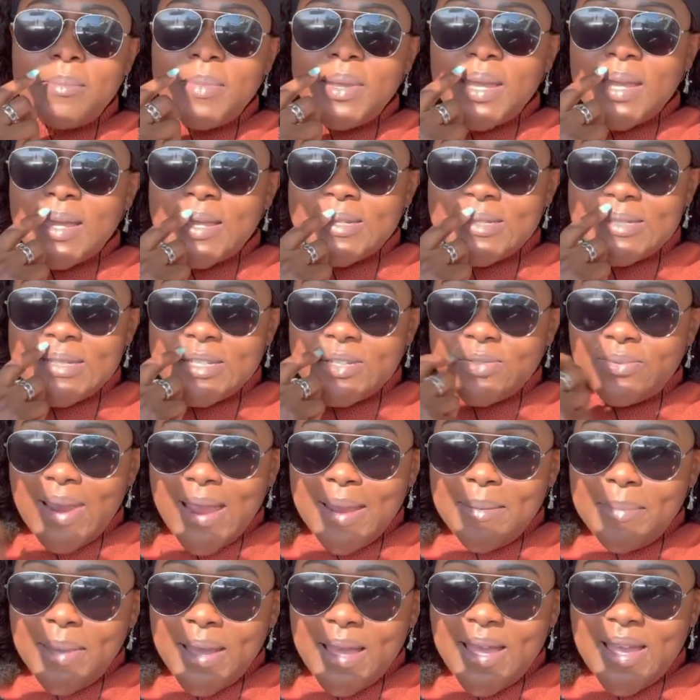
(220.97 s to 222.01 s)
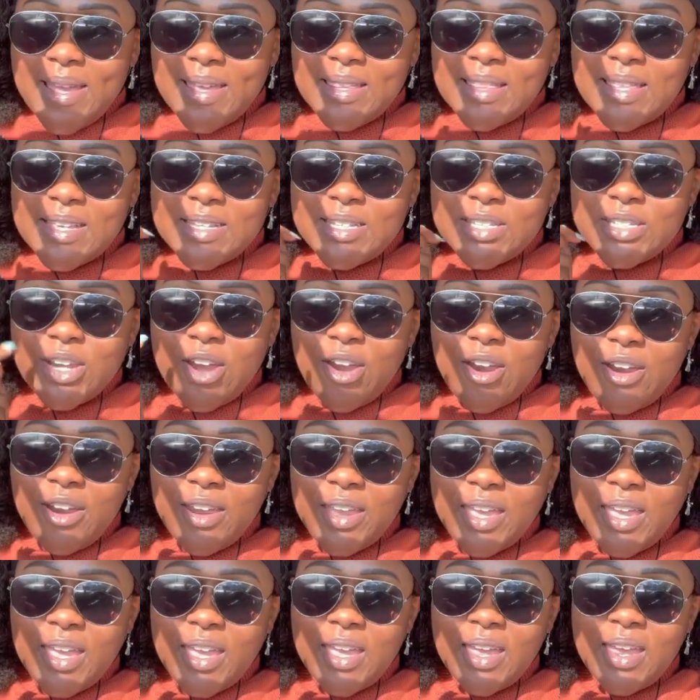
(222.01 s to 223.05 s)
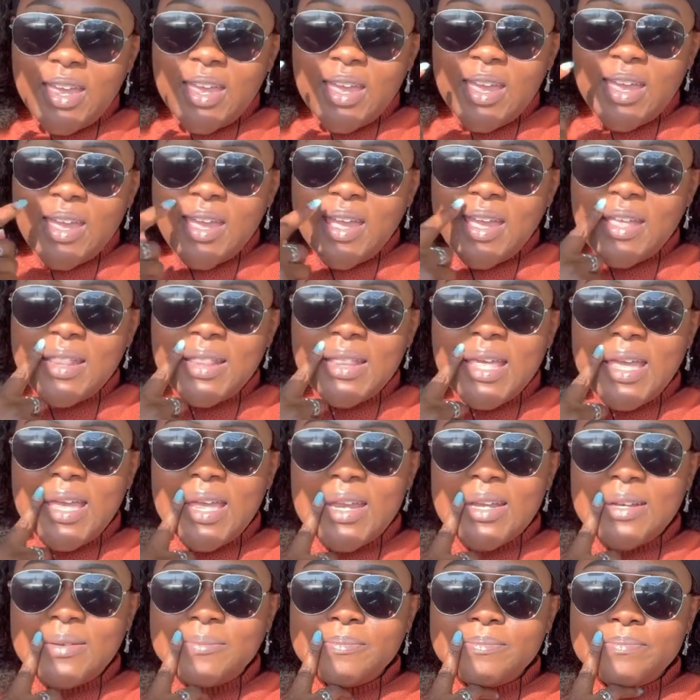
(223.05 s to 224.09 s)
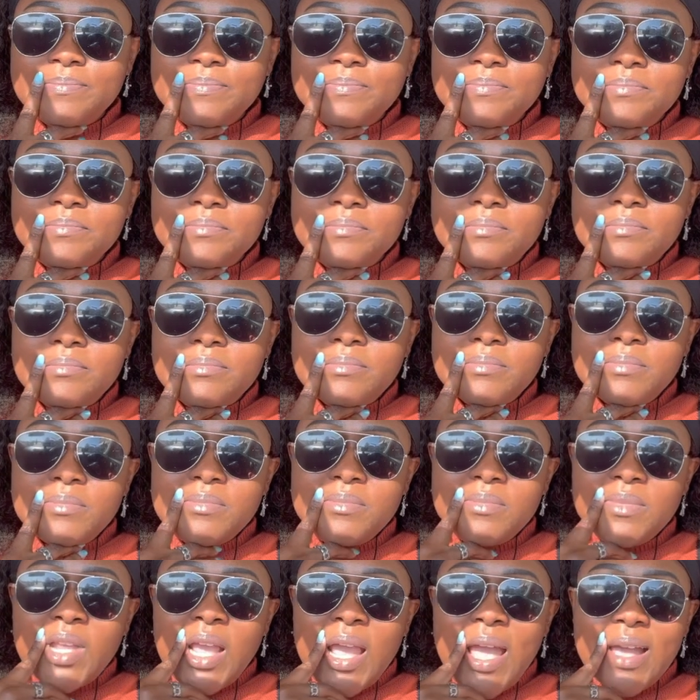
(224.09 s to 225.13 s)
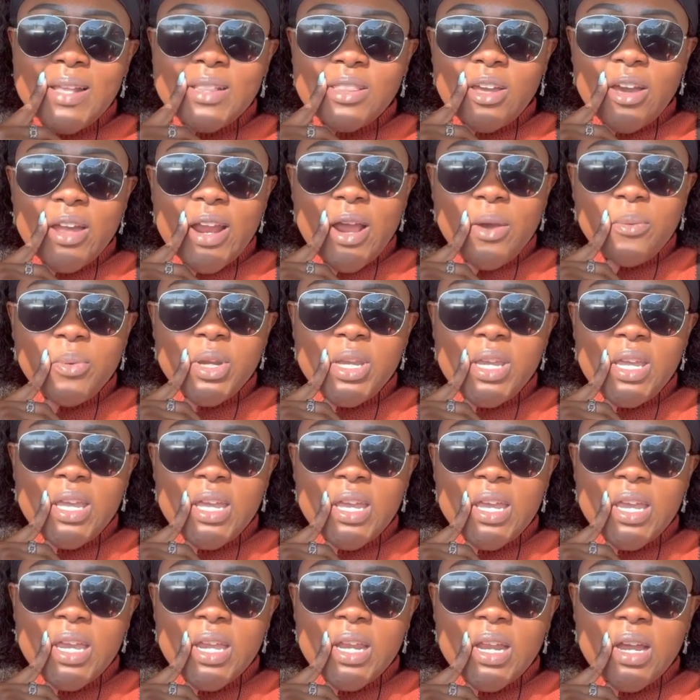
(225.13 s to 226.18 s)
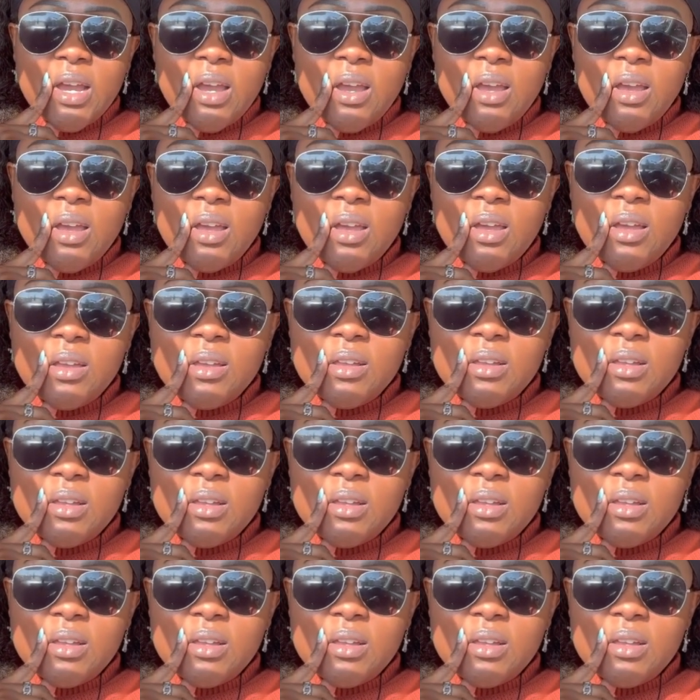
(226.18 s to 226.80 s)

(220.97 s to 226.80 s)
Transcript: because it's right by this Target, and then I thought I would get. Uh,